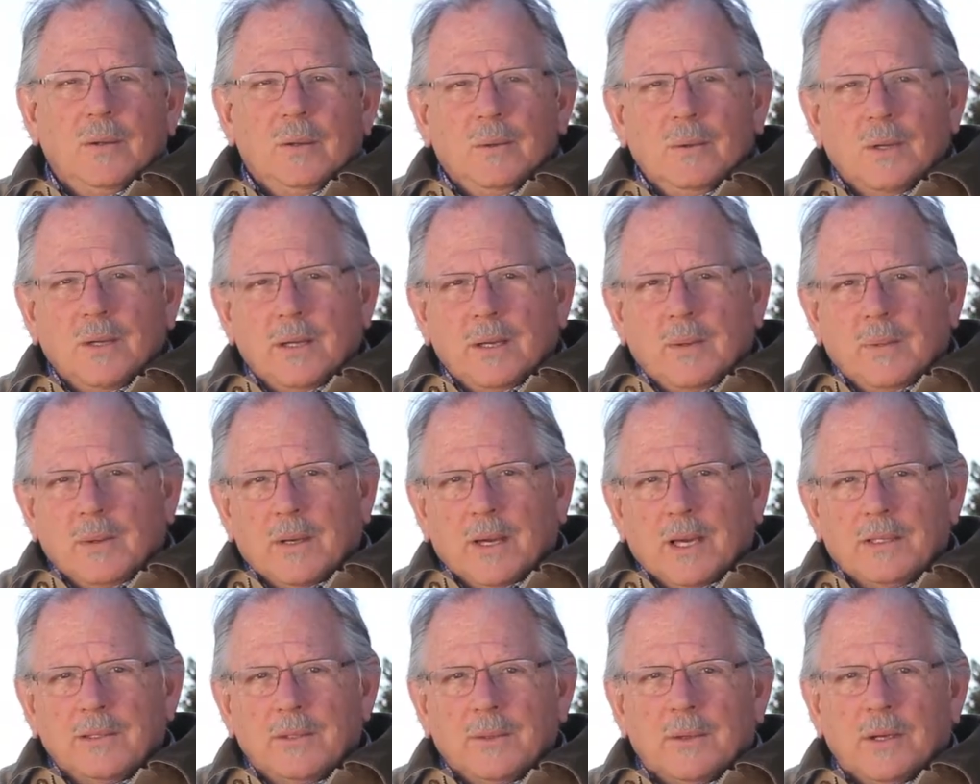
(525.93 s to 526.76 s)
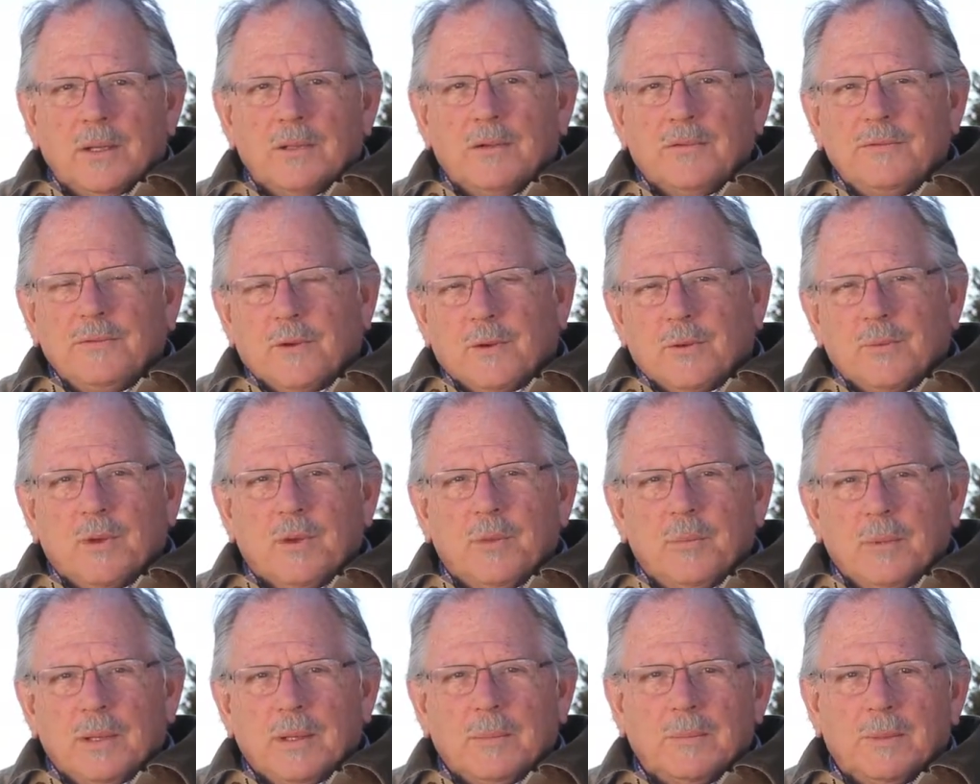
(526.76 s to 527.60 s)
really what I do on the phone
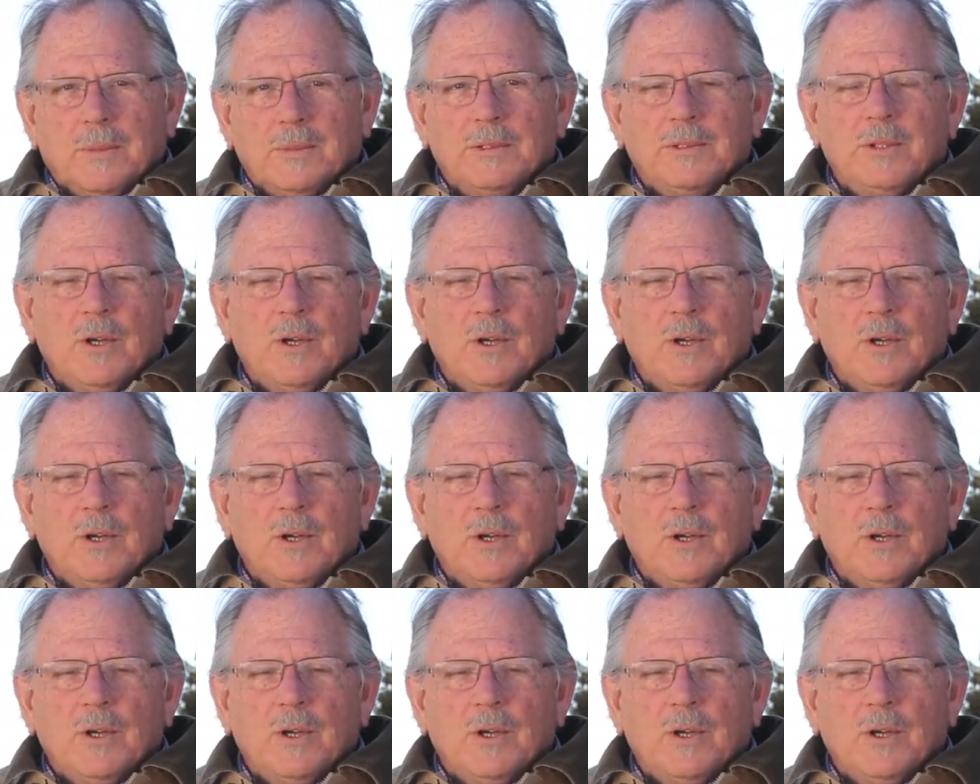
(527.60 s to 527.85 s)
with people.